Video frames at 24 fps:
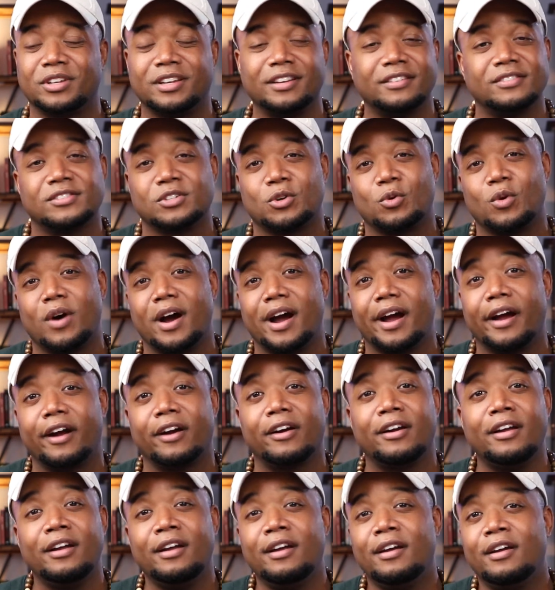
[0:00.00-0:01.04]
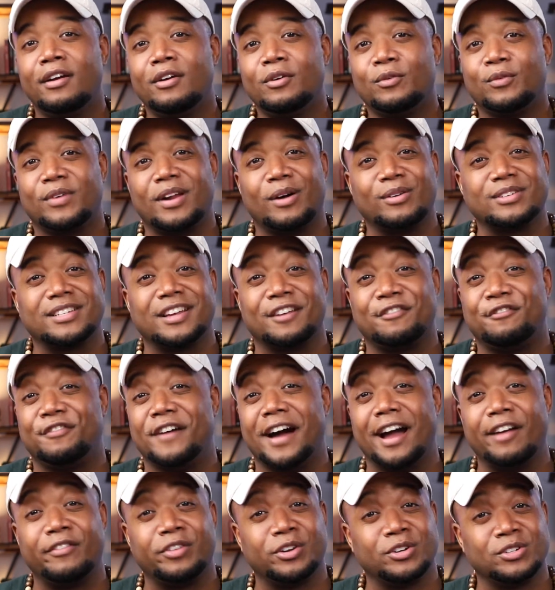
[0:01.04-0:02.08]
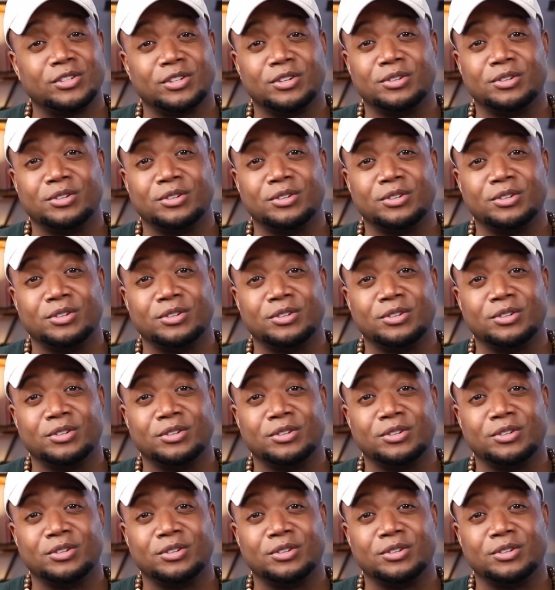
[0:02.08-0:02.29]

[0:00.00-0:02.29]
kids choir when I was like 5 years